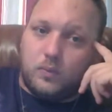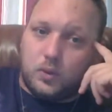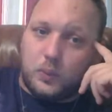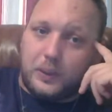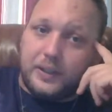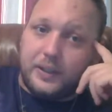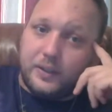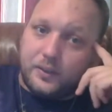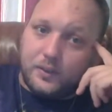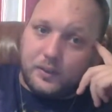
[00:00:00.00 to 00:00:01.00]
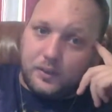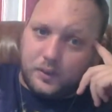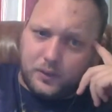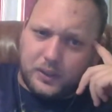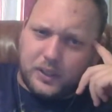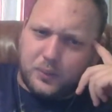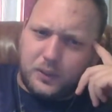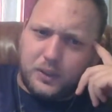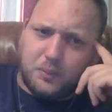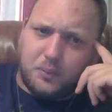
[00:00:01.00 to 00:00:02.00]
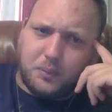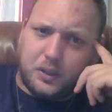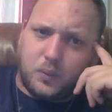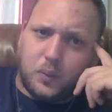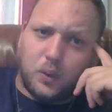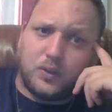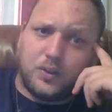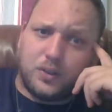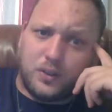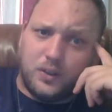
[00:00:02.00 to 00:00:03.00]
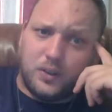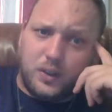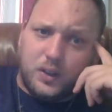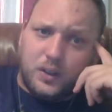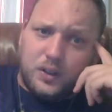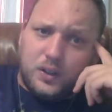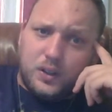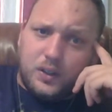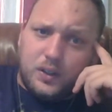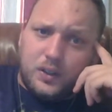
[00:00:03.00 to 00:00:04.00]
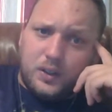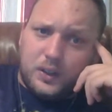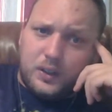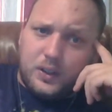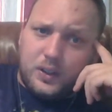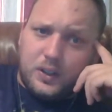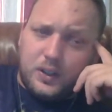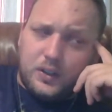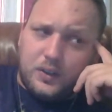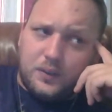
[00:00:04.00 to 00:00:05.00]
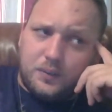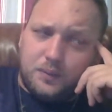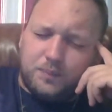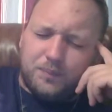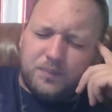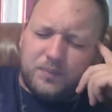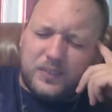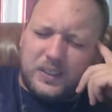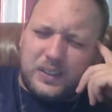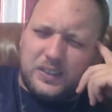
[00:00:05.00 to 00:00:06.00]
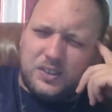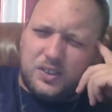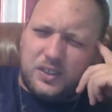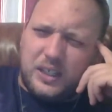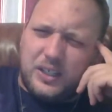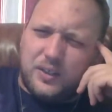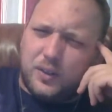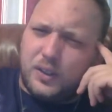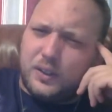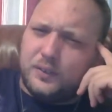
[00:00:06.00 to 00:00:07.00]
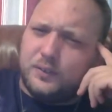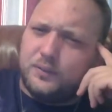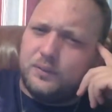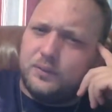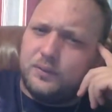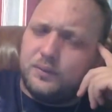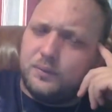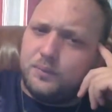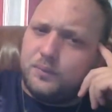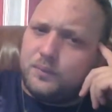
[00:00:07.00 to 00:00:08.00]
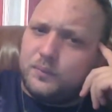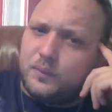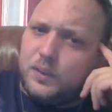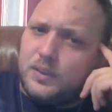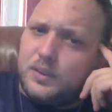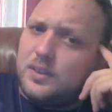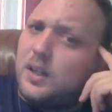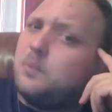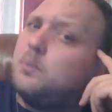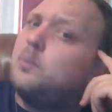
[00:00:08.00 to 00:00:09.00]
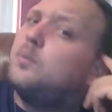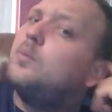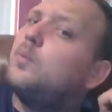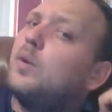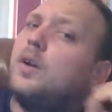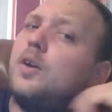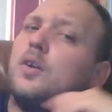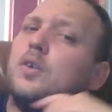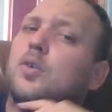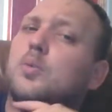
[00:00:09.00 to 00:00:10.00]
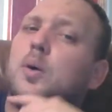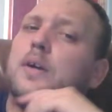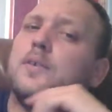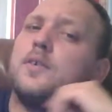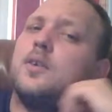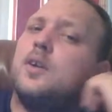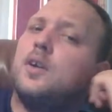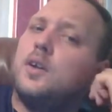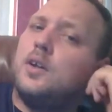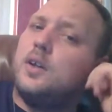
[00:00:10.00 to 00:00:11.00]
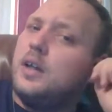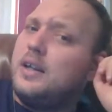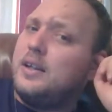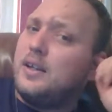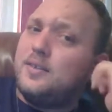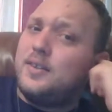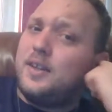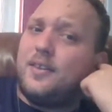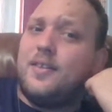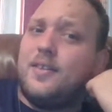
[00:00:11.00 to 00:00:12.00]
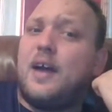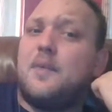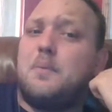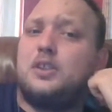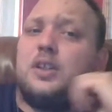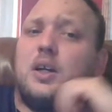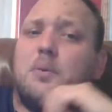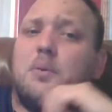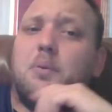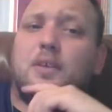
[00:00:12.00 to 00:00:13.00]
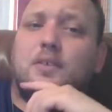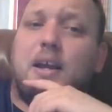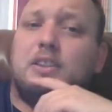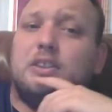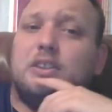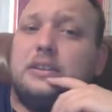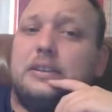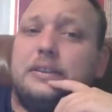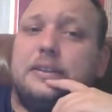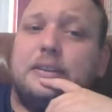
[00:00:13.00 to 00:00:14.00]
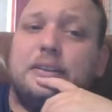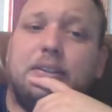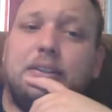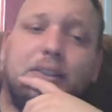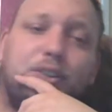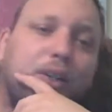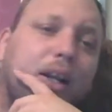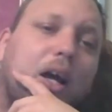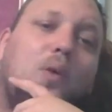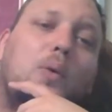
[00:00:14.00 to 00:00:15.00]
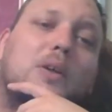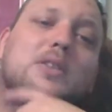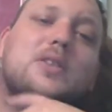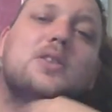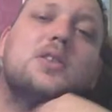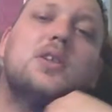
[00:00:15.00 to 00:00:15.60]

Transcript: tweaking, or not tweaking, but work to get the, I think it's called Acron runtime running on Chrome OS. It doesn't take that much time because I actually did try it out once,